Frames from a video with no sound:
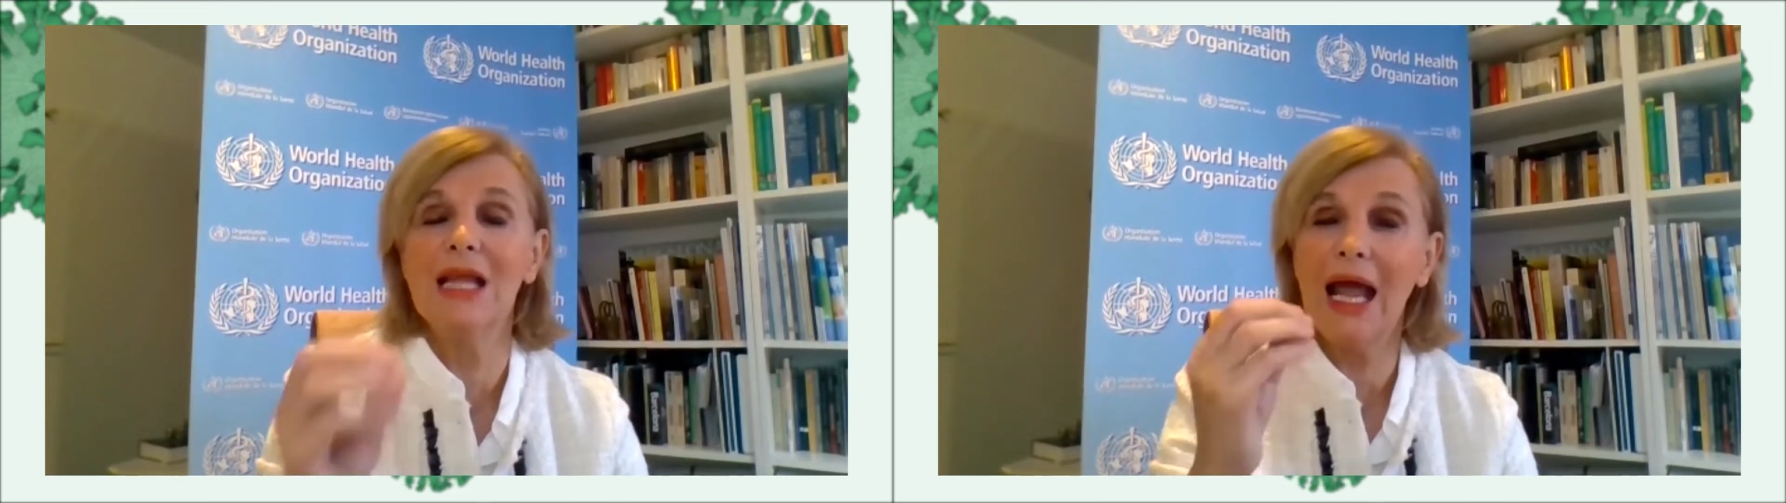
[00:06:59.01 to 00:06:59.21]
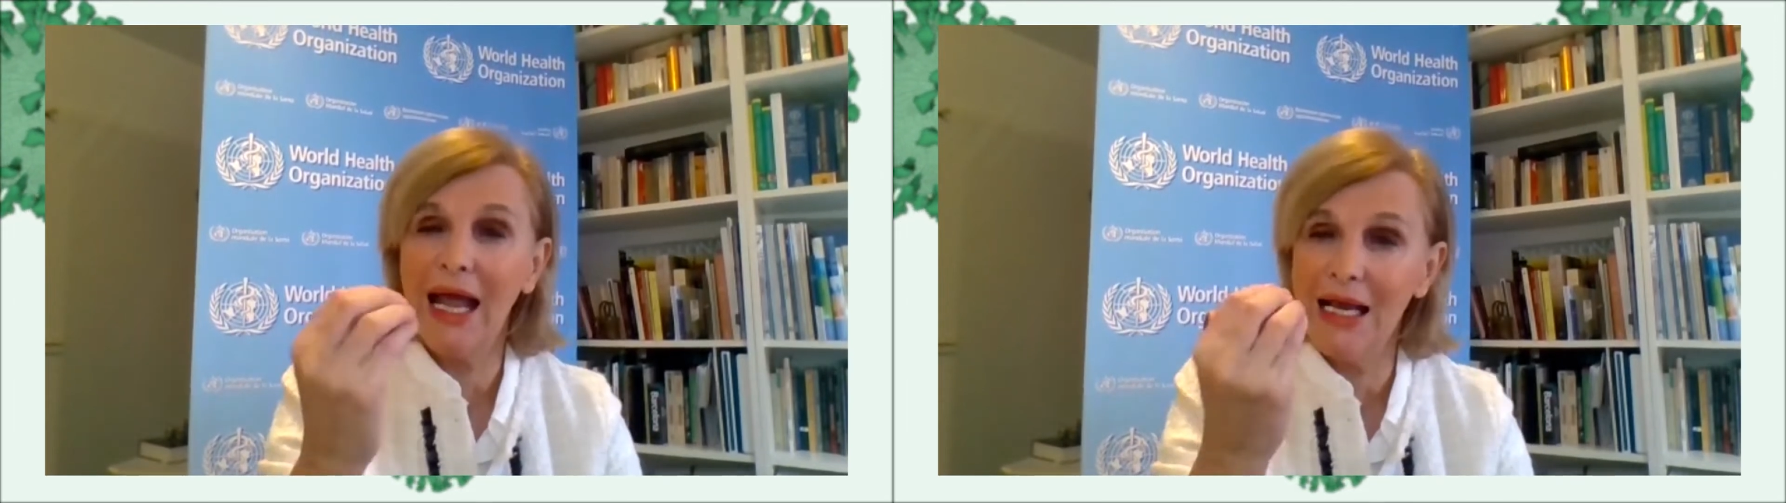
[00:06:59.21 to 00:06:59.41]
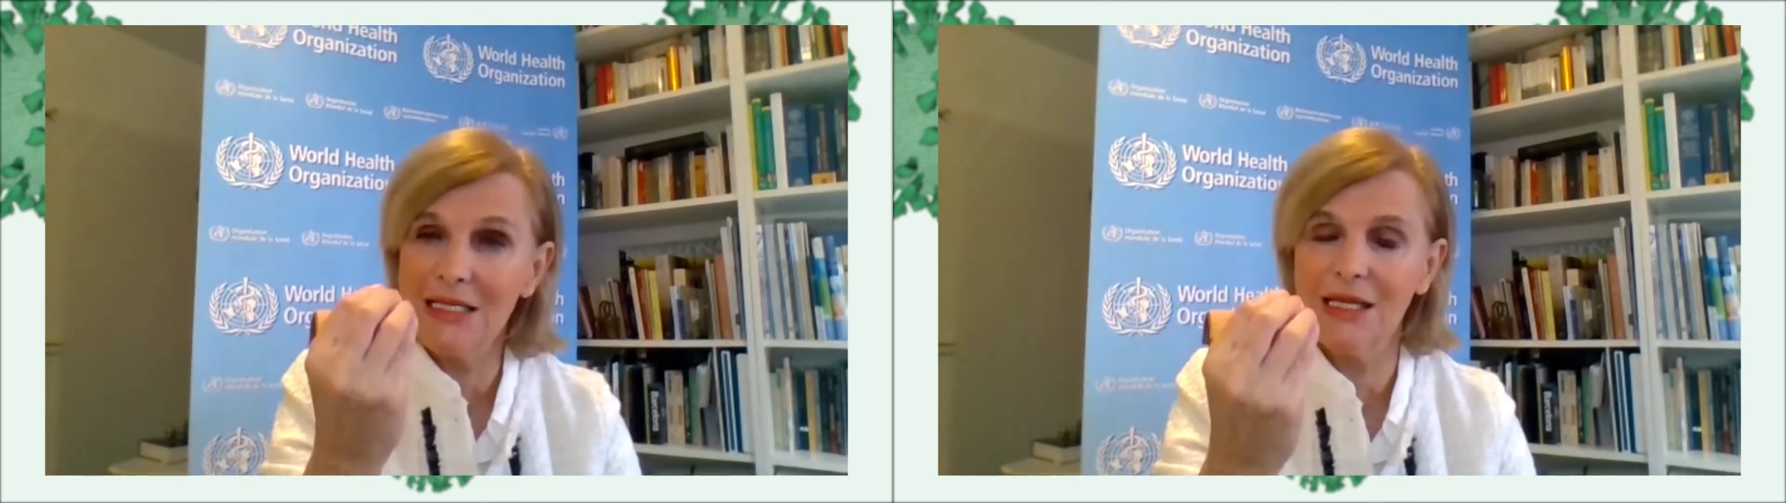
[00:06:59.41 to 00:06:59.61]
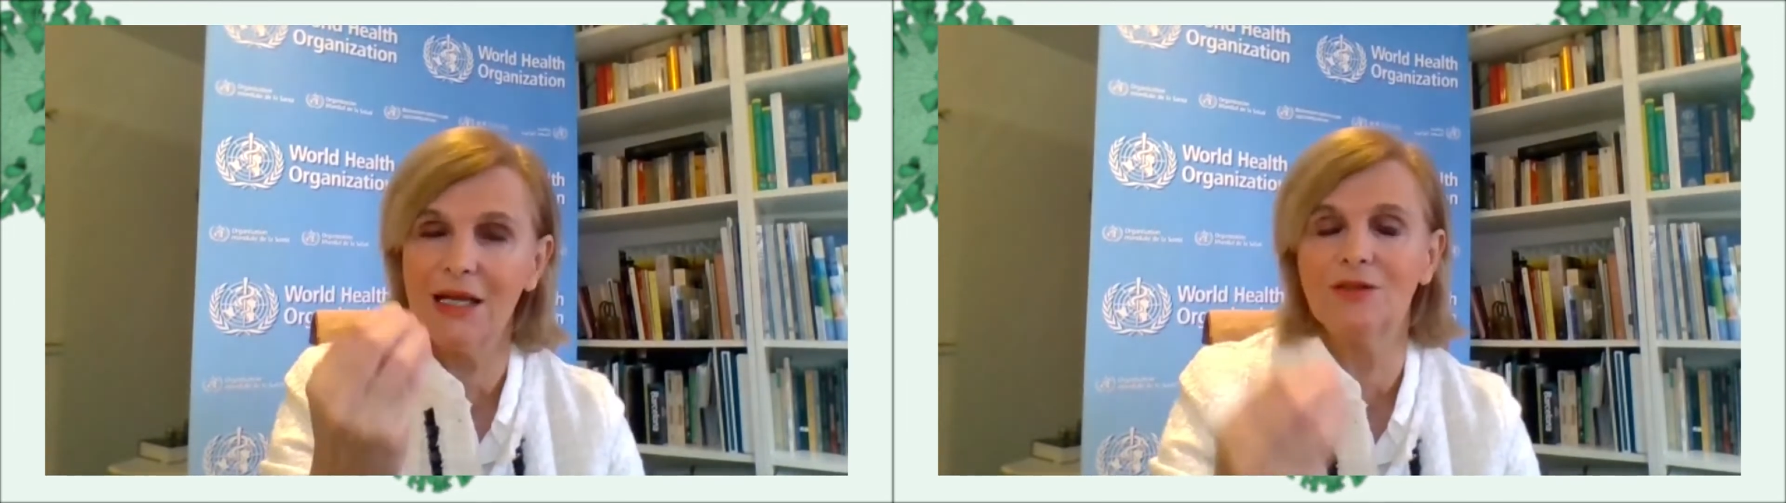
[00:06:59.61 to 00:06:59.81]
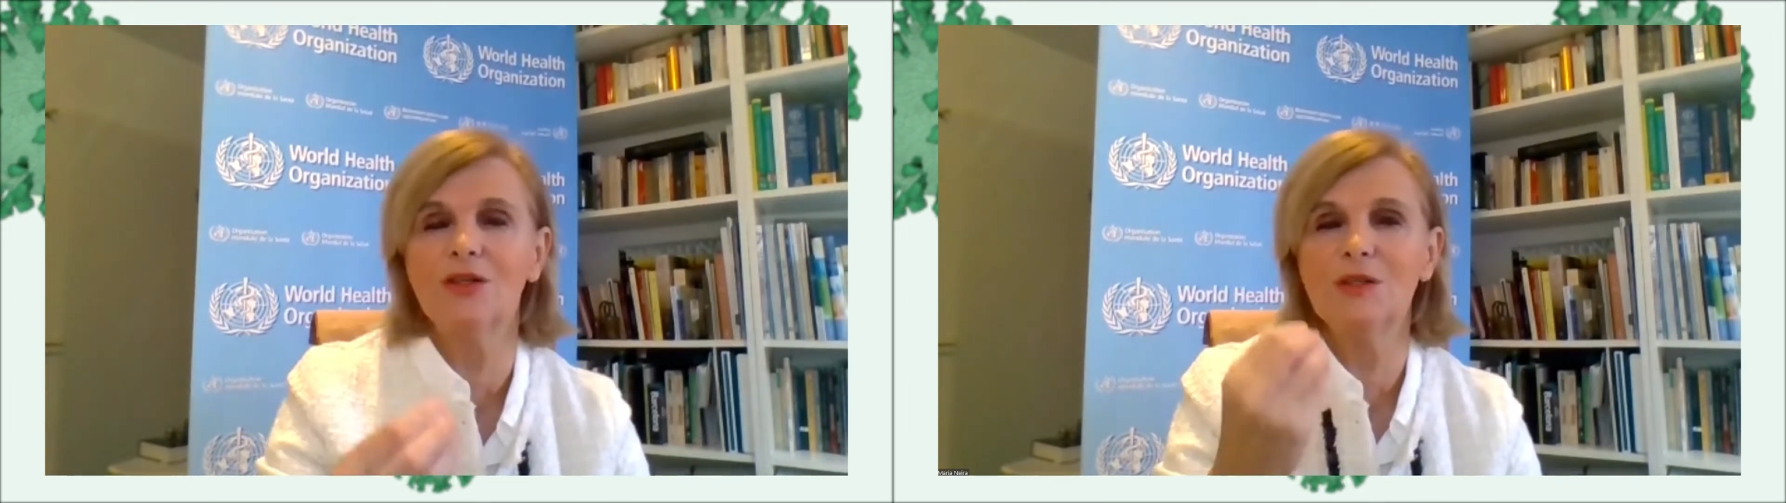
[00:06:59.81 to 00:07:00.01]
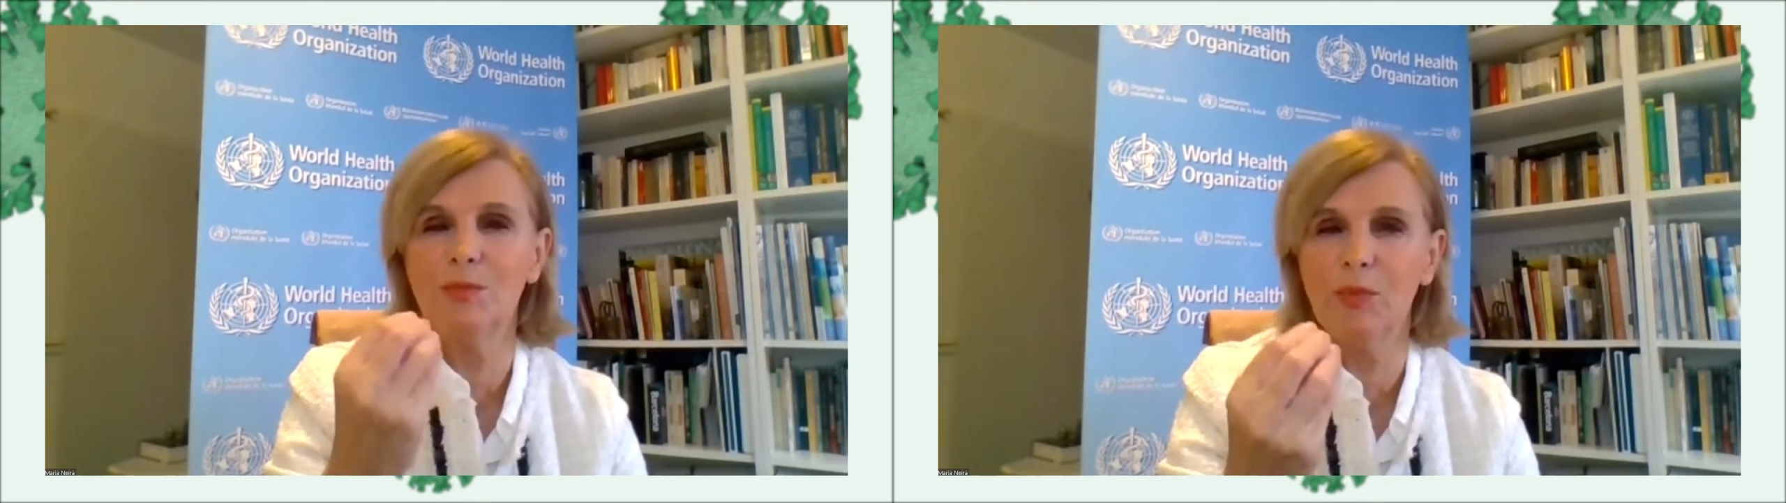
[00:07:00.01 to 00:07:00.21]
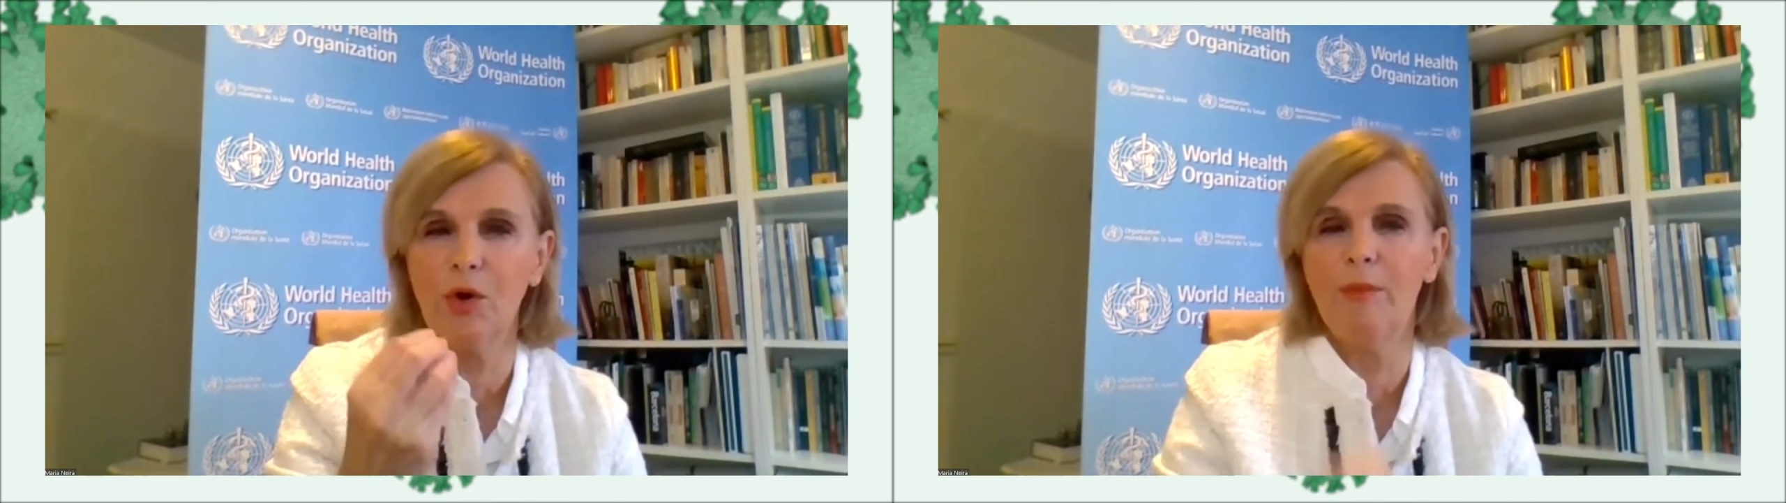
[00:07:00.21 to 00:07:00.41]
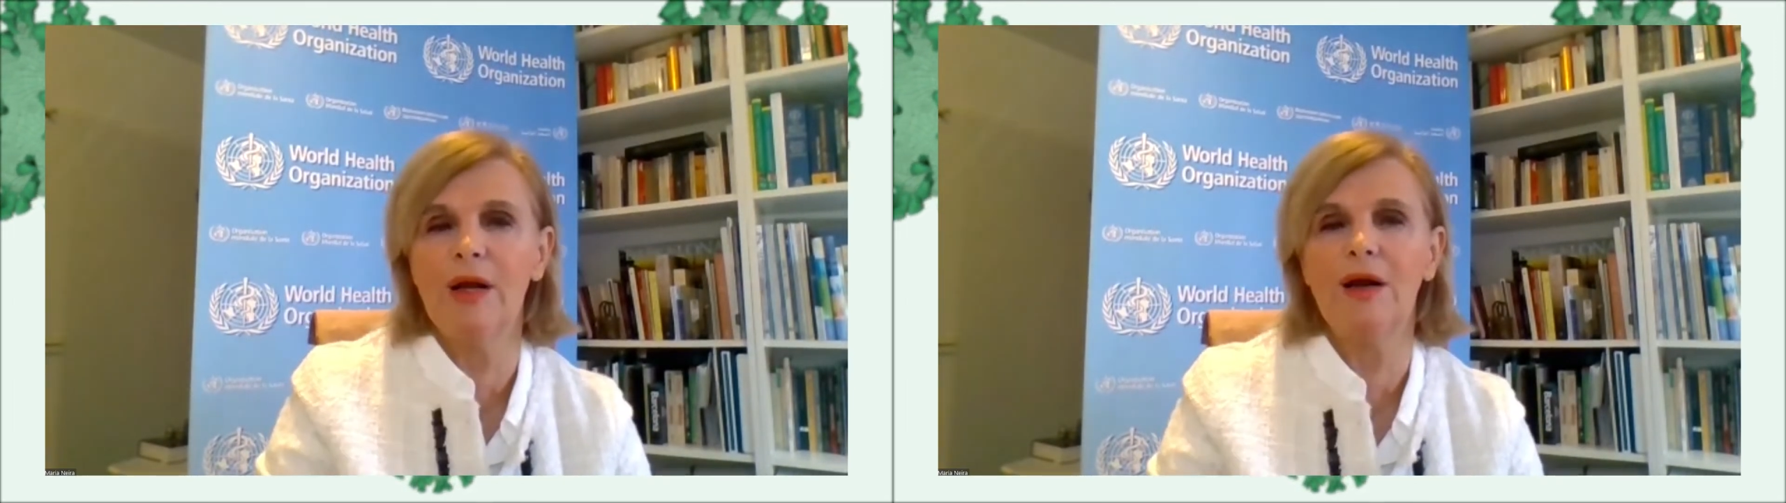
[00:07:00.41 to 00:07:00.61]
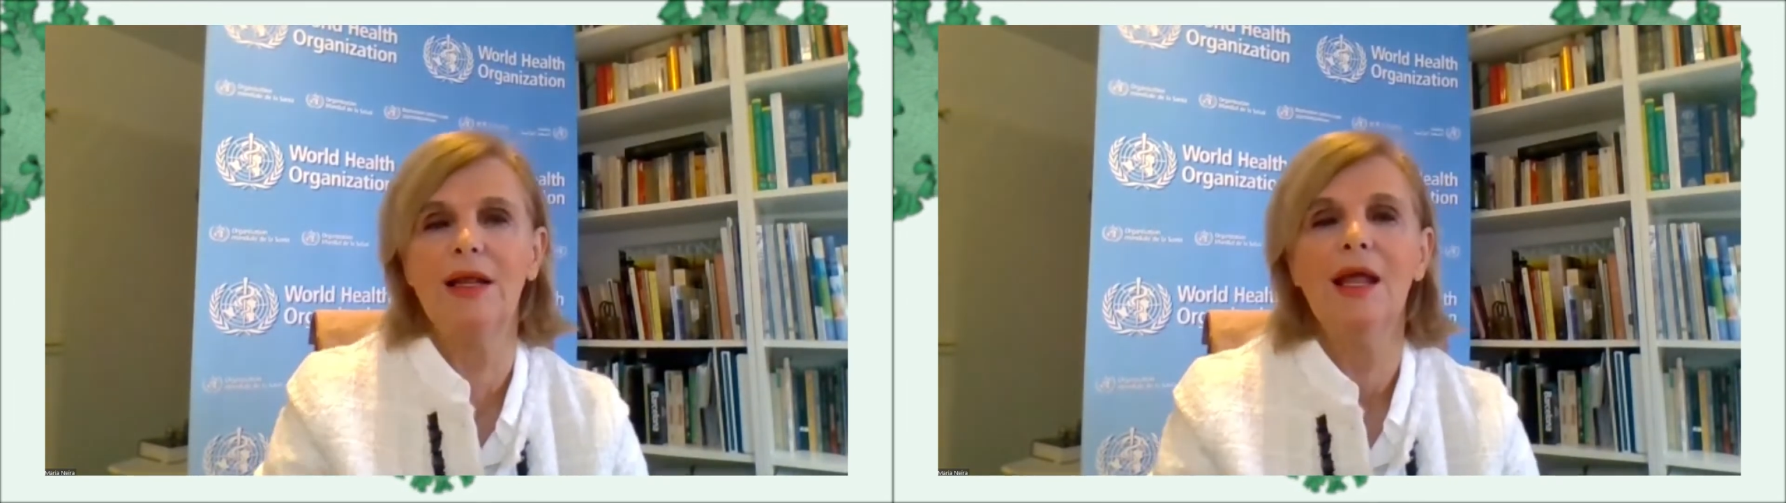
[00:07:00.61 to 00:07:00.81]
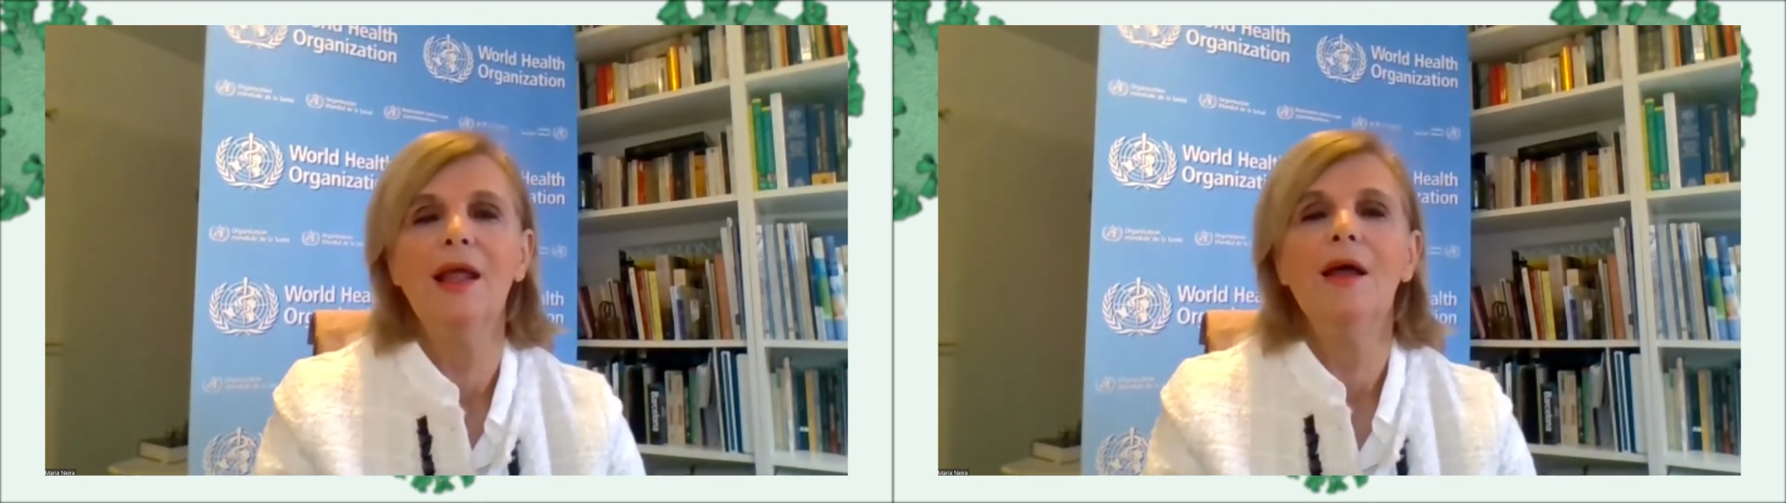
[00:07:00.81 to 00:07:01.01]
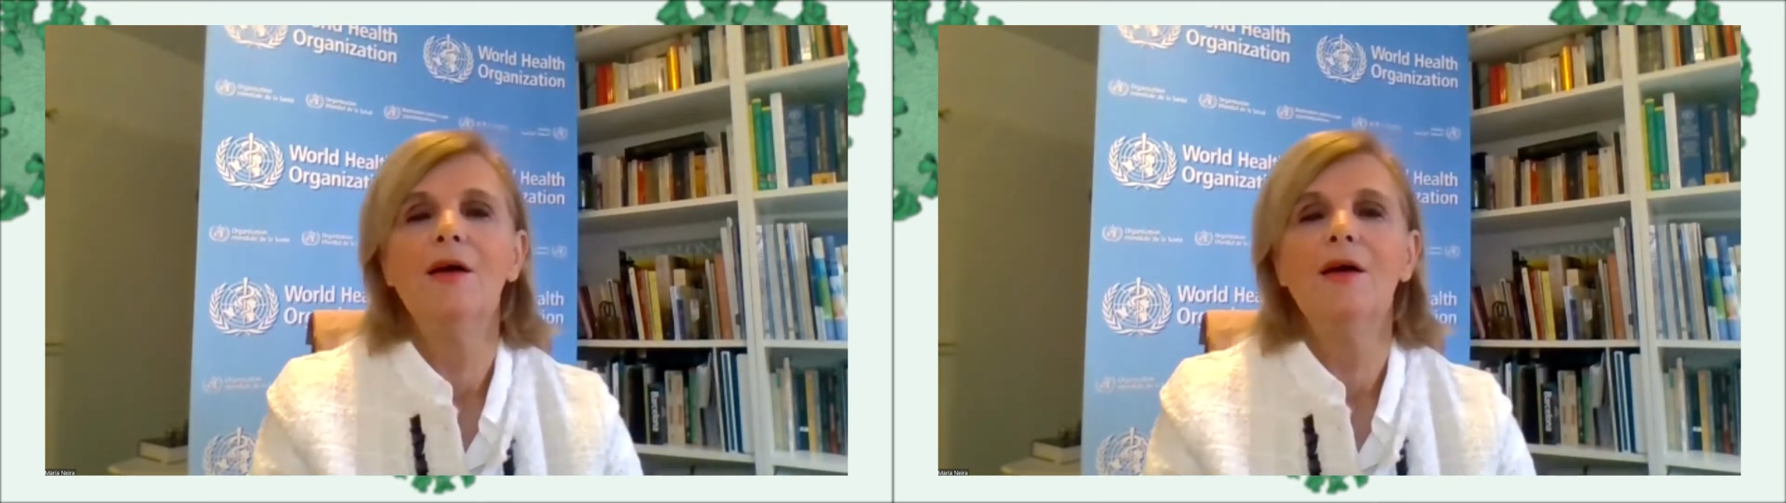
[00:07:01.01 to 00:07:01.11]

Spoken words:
the health sector is properly